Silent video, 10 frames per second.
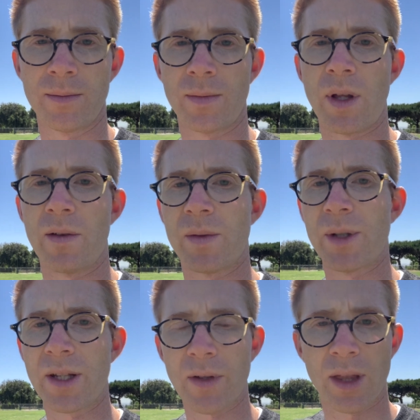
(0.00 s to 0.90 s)
They have
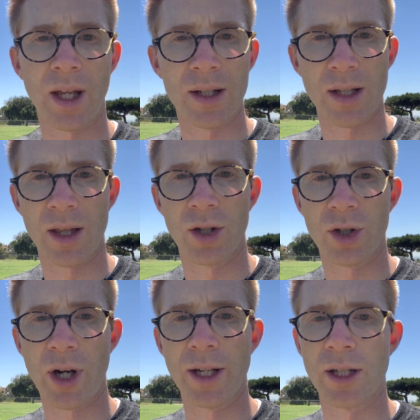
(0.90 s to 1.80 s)
specific things that they're
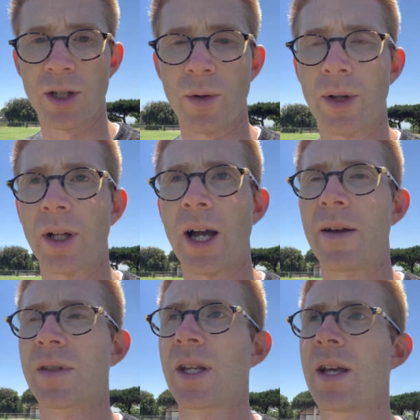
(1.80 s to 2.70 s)
trying to do in their
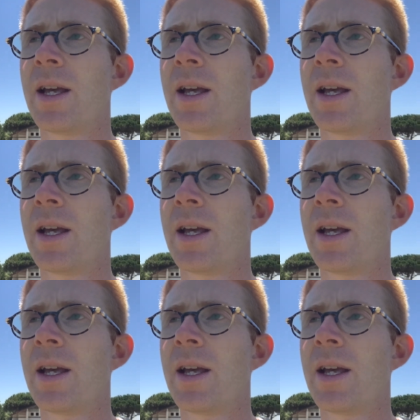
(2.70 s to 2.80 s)
lives.